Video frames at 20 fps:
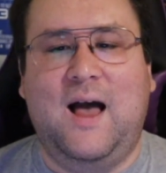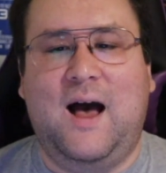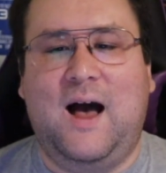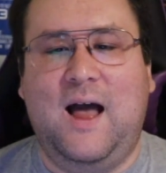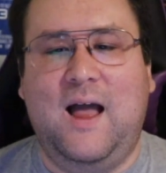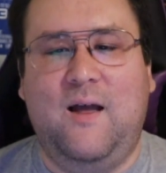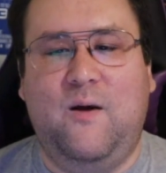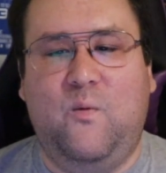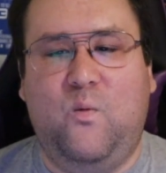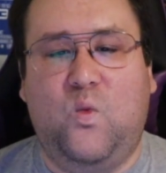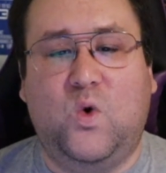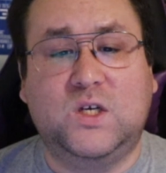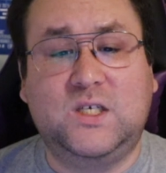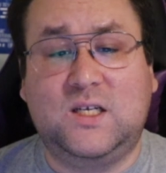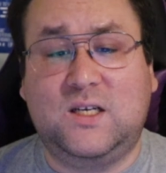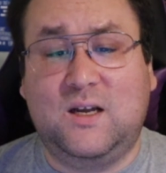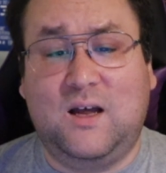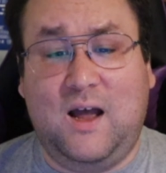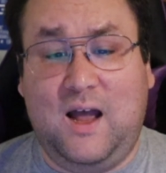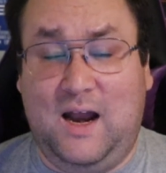I
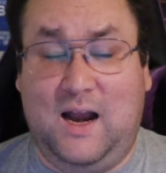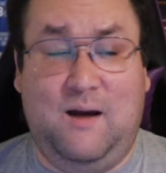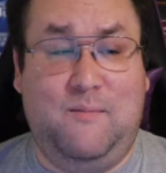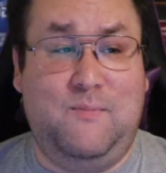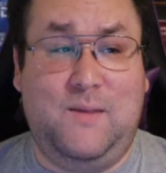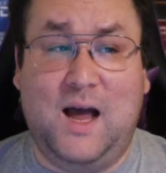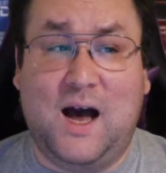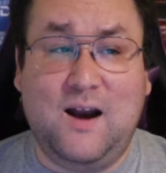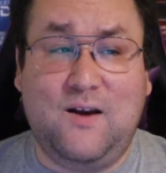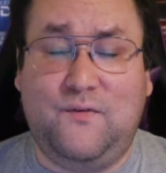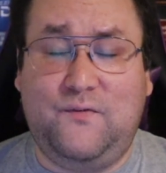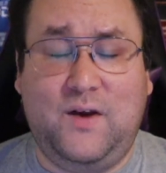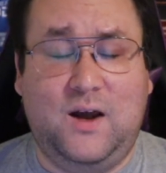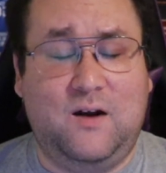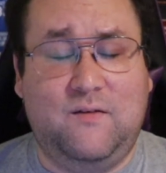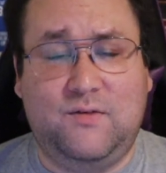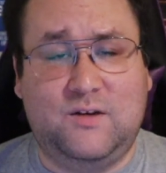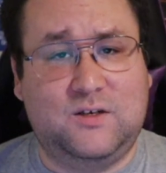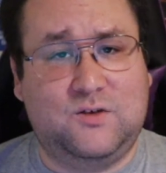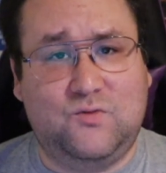wasn't, and I'm not a fan
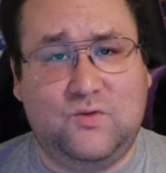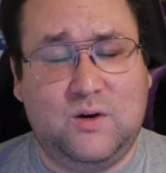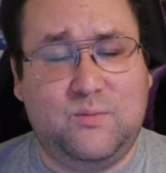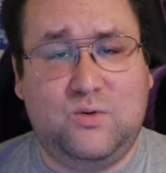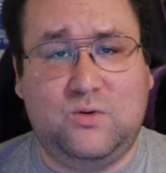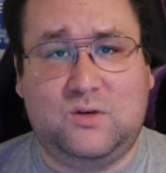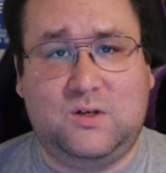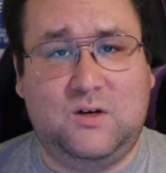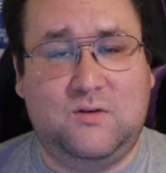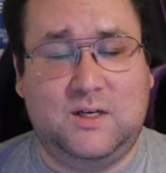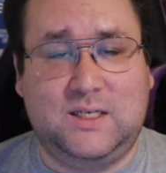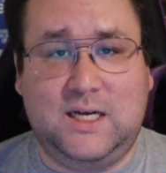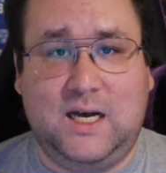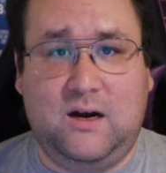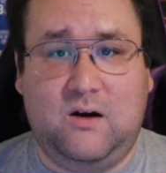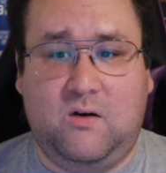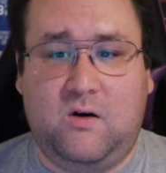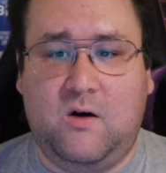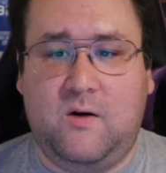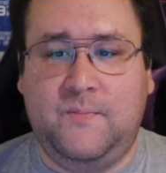of this reboot series
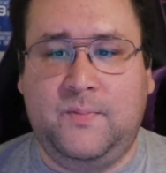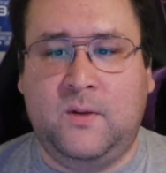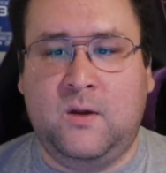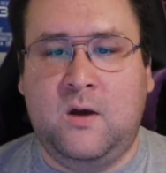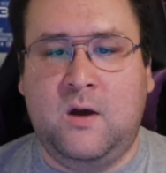at all.